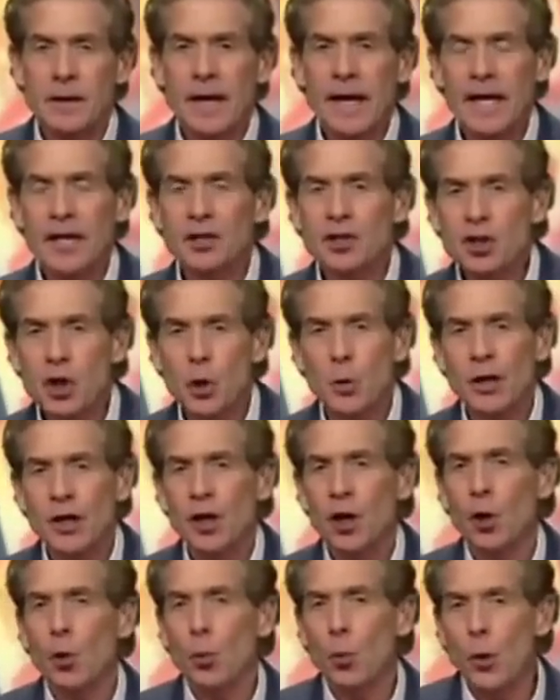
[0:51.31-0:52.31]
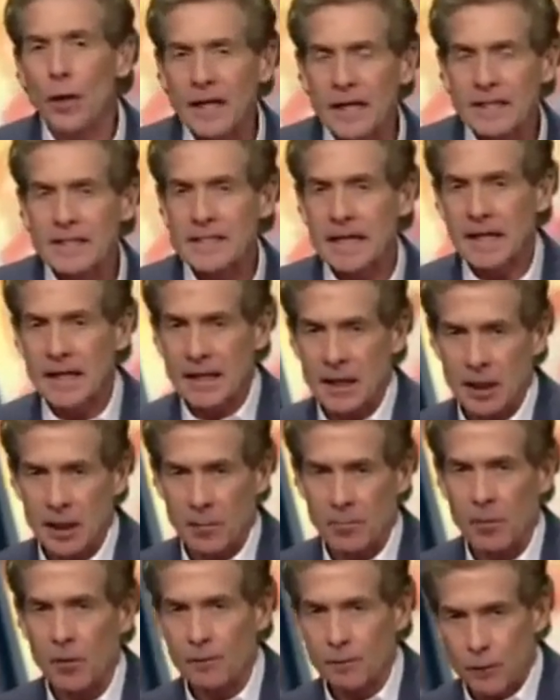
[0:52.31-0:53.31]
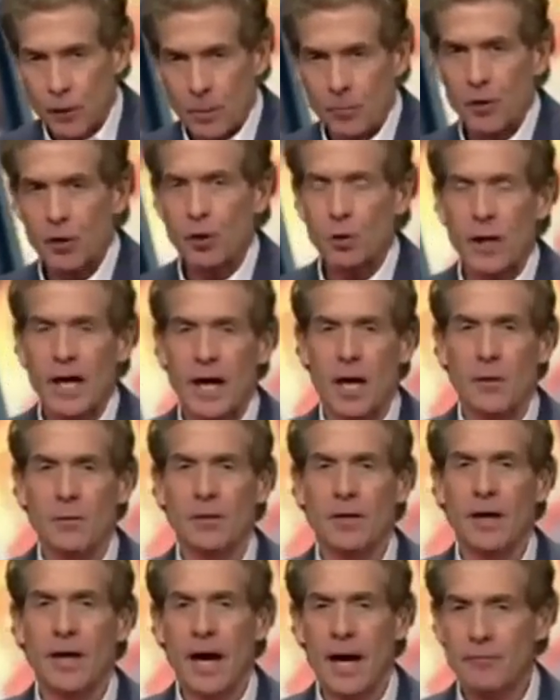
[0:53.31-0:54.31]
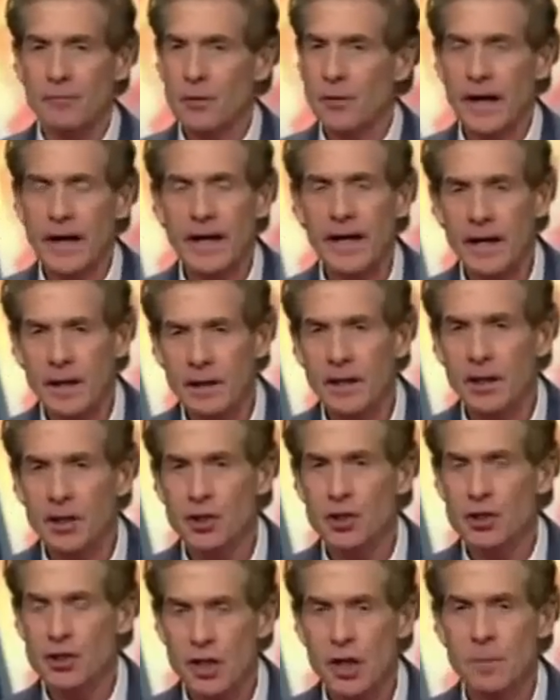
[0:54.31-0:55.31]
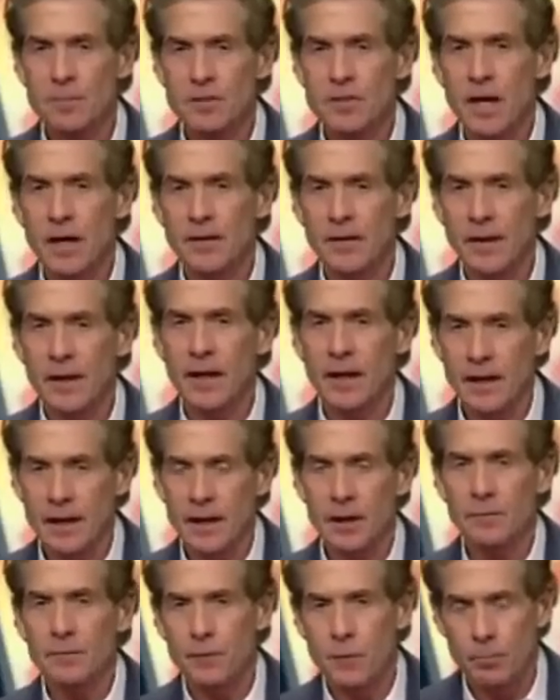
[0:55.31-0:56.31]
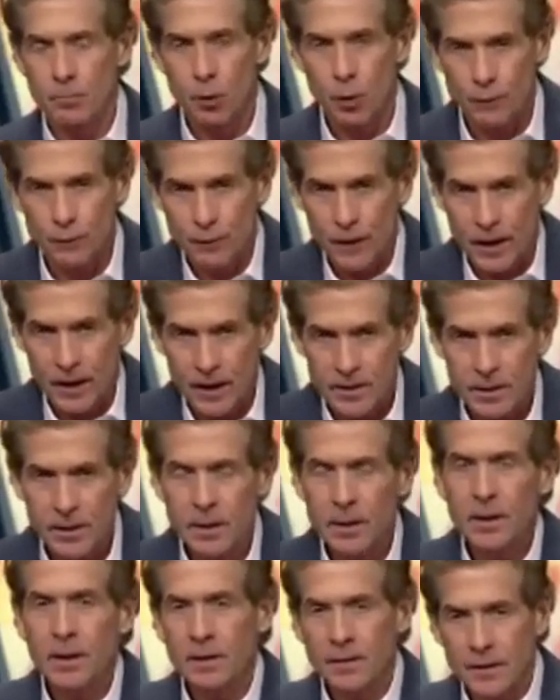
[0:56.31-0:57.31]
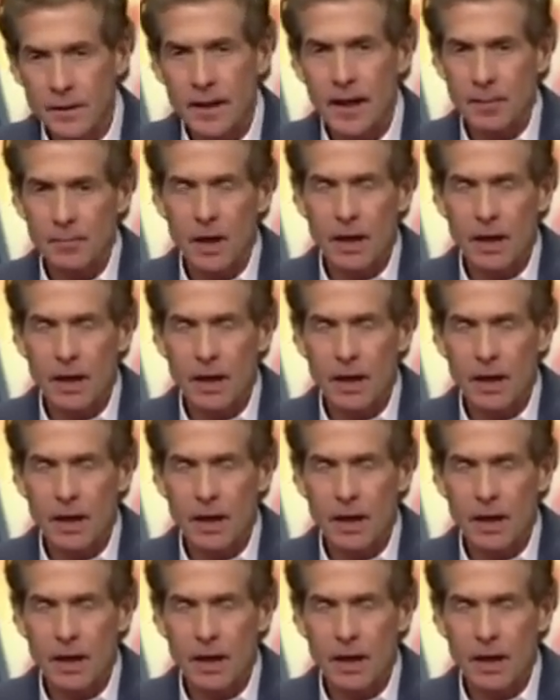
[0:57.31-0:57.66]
Antonio winked at him from the ground after that hellacious upside-the-head hit from Burfict in the game,